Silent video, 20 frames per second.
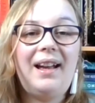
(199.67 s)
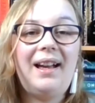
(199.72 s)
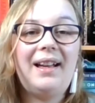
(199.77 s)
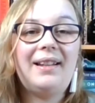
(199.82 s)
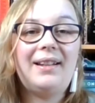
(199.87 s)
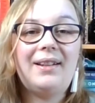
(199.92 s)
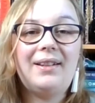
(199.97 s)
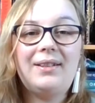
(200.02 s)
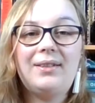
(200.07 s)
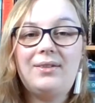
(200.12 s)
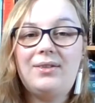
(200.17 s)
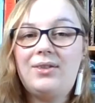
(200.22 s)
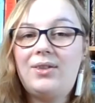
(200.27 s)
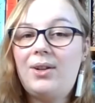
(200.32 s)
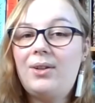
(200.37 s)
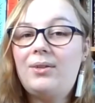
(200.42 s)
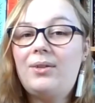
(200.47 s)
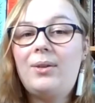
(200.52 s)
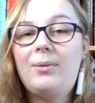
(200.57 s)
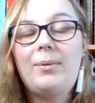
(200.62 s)
And I
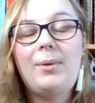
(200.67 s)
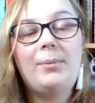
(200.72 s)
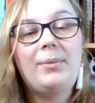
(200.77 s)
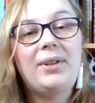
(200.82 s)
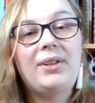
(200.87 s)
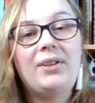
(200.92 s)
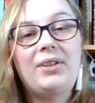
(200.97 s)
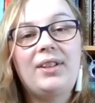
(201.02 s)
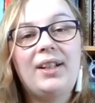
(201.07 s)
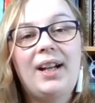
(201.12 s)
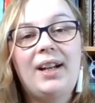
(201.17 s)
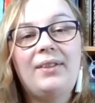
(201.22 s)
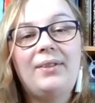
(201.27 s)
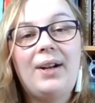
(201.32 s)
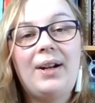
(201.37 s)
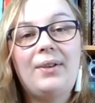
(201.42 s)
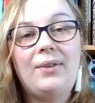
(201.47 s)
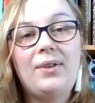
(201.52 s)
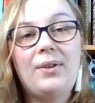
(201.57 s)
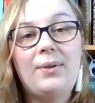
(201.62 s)
don't know when we're going to get
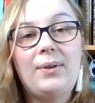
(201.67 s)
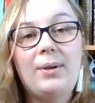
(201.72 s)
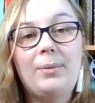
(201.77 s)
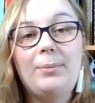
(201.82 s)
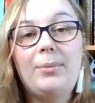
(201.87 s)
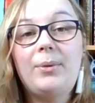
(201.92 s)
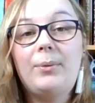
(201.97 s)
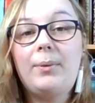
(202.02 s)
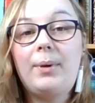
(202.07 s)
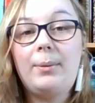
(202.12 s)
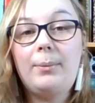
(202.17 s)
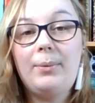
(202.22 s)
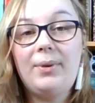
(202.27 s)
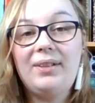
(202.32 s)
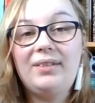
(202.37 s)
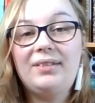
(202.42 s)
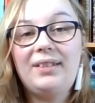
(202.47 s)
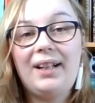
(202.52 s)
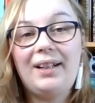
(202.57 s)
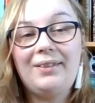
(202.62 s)
round to it, but we
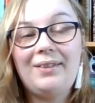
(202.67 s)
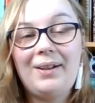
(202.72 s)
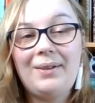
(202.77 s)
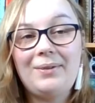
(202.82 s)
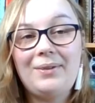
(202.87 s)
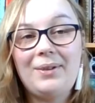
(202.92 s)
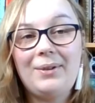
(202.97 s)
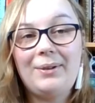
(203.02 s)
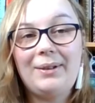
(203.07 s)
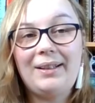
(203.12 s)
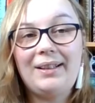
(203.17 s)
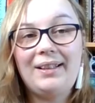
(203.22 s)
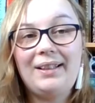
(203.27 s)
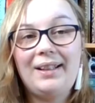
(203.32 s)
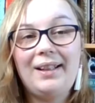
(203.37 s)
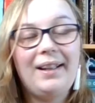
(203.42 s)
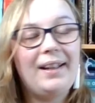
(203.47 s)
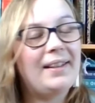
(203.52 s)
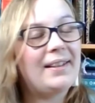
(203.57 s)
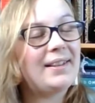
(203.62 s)
will get round to it
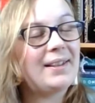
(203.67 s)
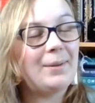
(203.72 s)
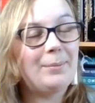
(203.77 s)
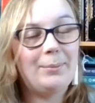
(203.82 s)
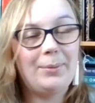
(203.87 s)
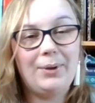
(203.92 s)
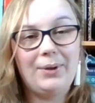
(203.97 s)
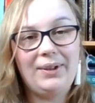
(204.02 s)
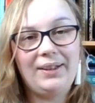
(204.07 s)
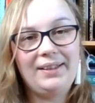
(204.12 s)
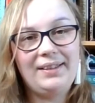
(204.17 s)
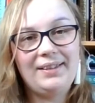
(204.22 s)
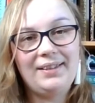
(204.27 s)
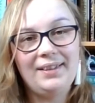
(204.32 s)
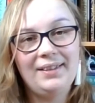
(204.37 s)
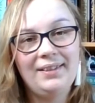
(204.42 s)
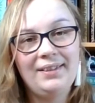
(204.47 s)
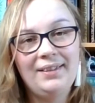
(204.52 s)
at some point.